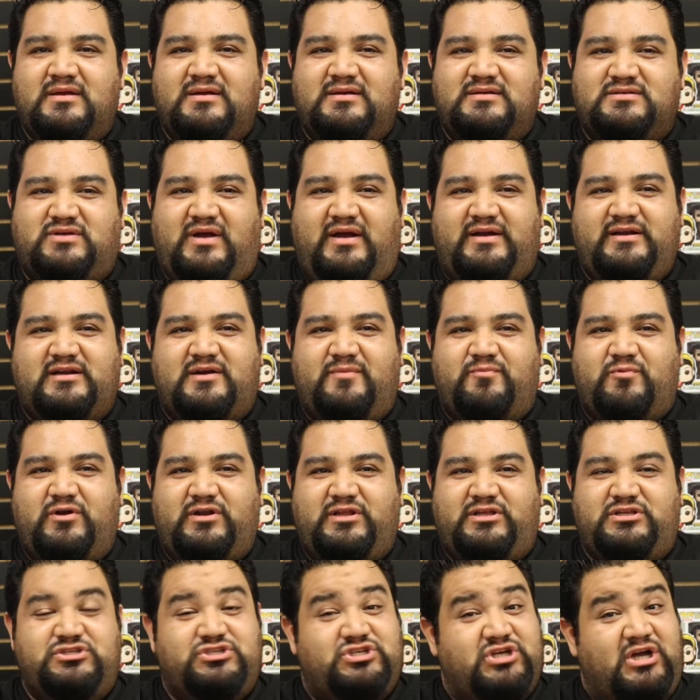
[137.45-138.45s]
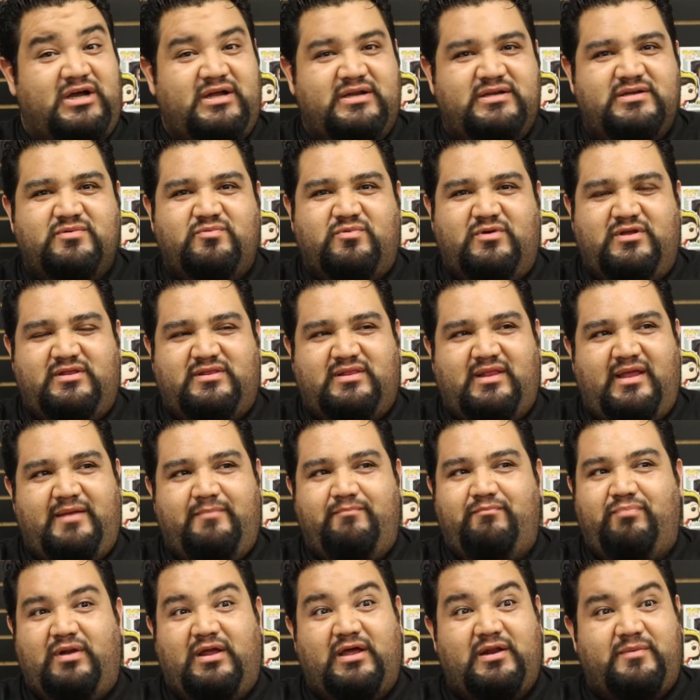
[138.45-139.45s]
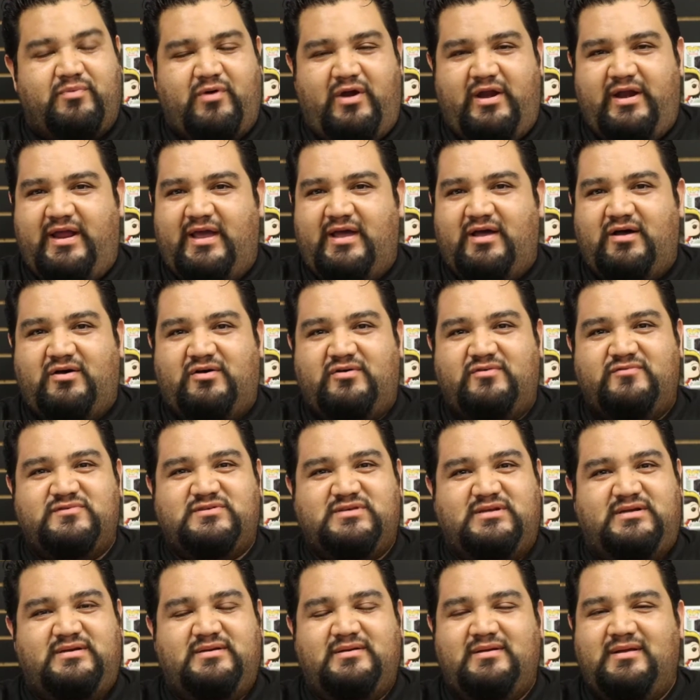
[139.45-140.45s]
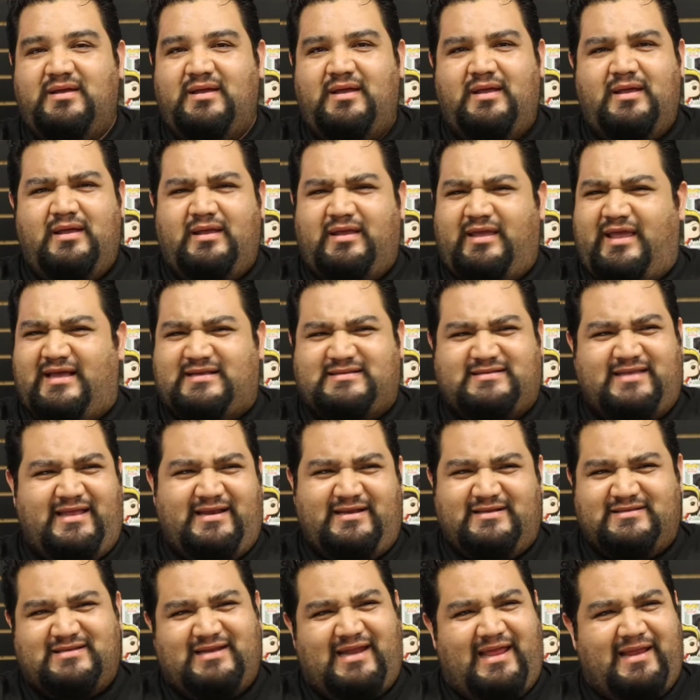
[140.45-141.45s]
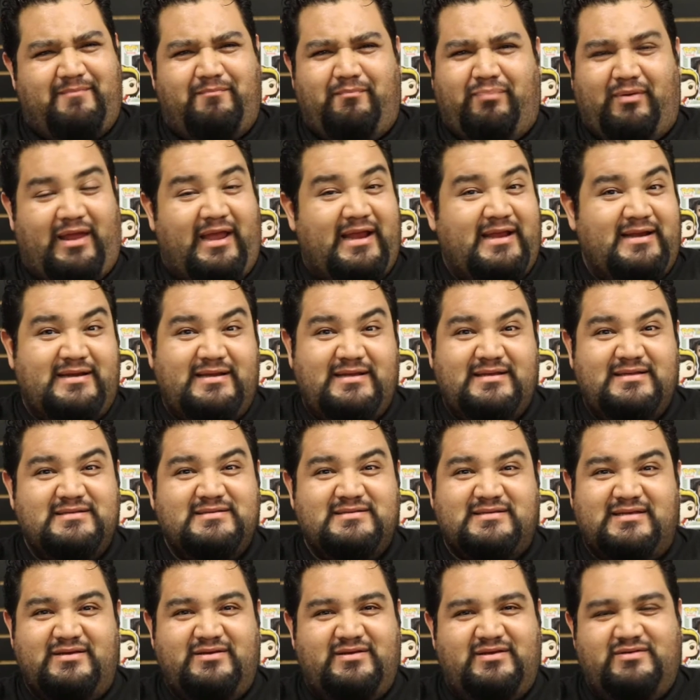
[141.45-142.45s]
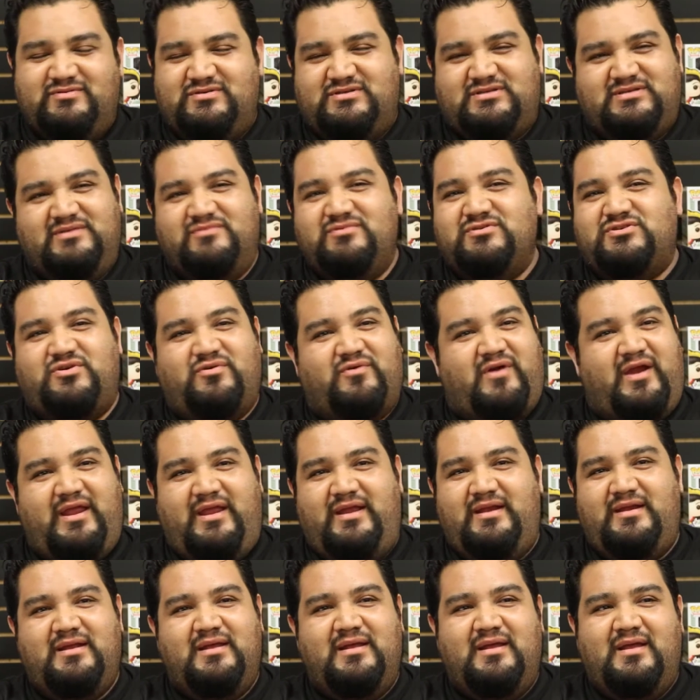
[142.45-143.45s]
So I ended up running Jund with like Bloodbraid Elves and cascading to like Blightnings. It was great.